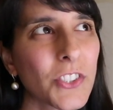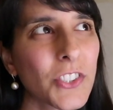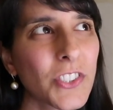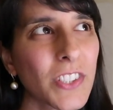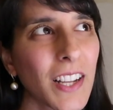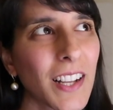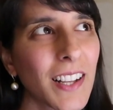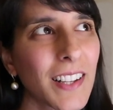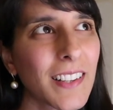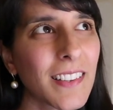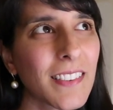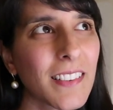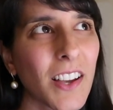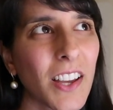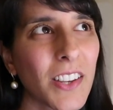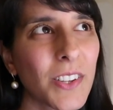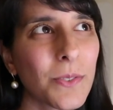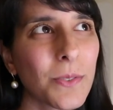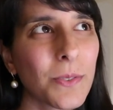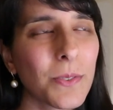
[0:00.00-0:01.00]
Shark is
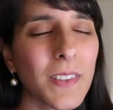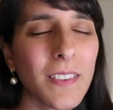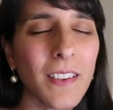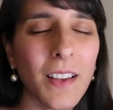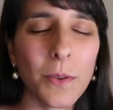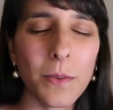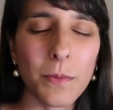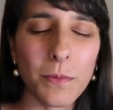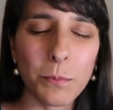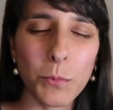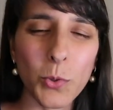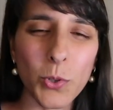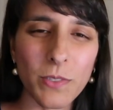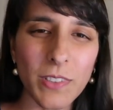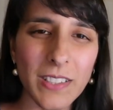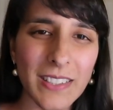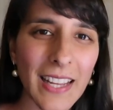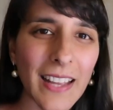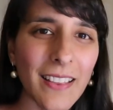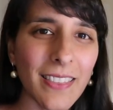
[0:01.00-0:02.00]
kind of, it's more
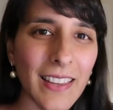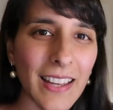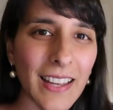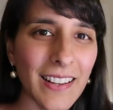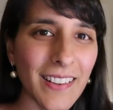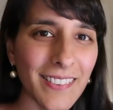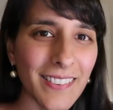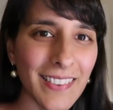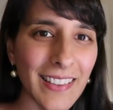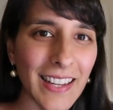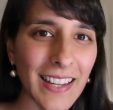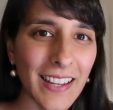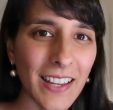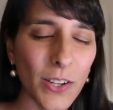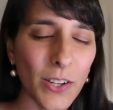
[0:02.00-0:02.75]
of a tenth house thing.